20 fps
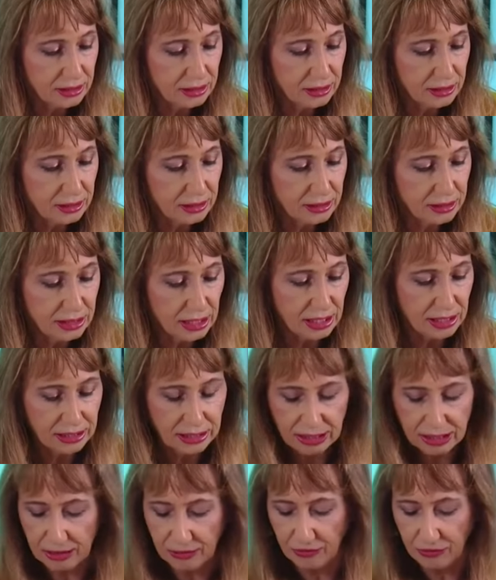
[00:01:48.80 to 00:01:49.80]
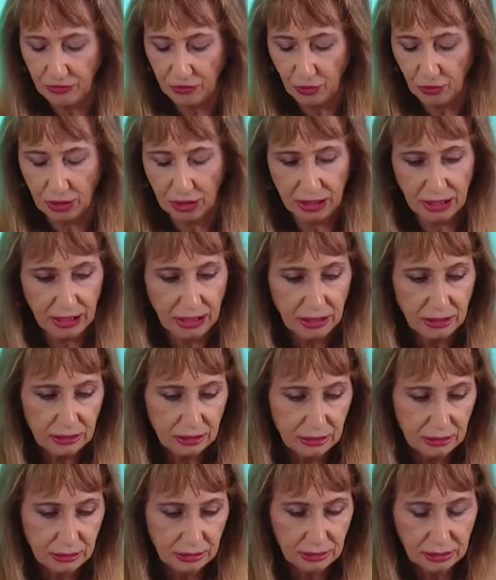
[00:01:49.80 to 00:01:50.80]
Dunedin, Florida.
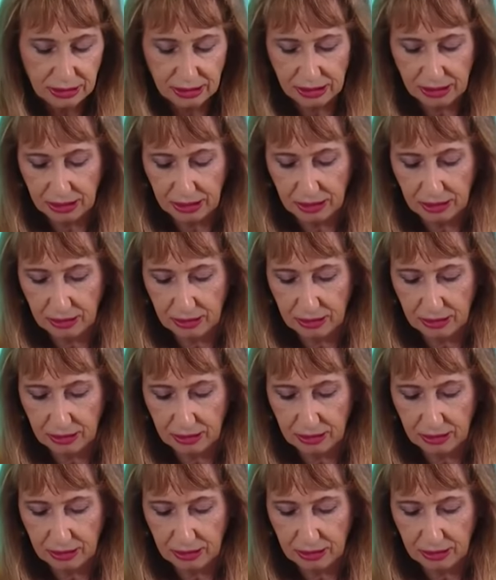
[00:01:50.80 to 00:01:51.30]
Let's see.